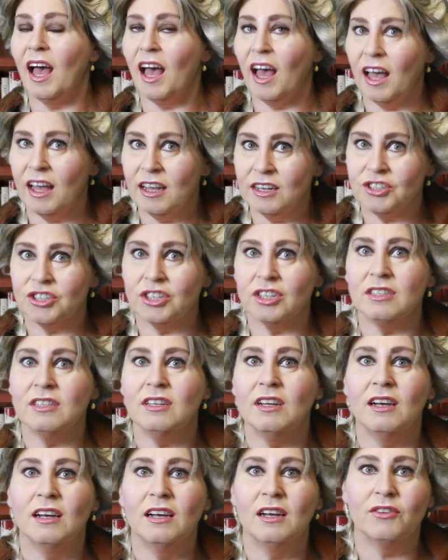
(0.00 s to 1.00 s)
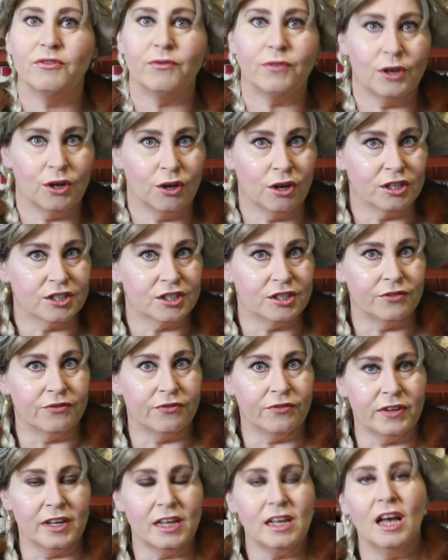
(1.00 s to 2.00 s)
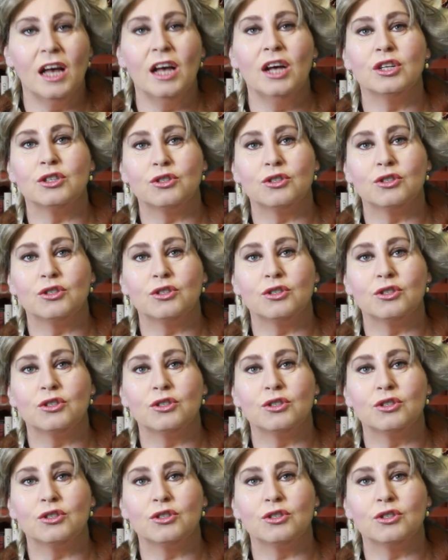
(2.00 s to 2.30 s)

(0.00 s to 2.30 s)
Asian philosophy